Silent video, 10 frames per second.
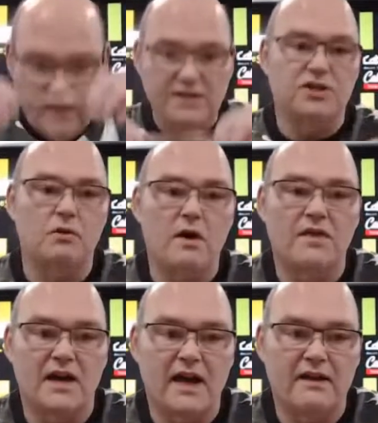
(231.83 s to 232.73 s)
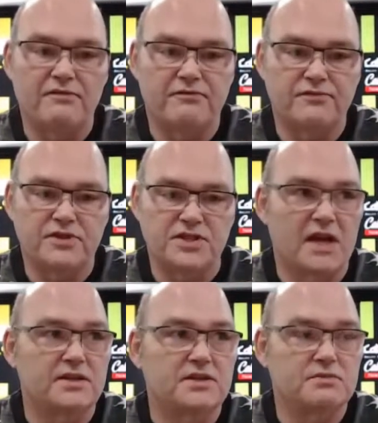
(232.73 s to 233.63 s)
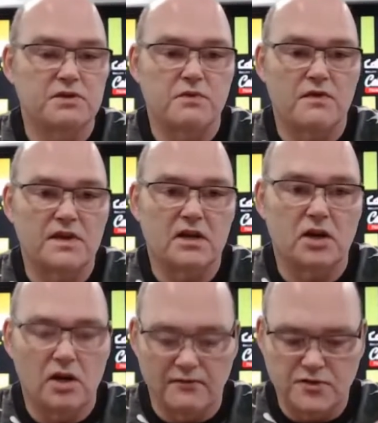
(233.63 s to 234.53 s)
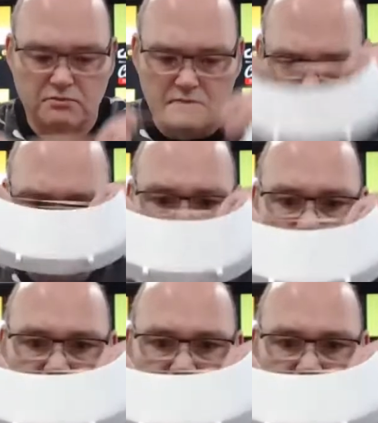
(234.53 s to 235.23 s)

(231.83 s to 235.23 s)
it's not one that I've designed, it's one that I got off somebody, the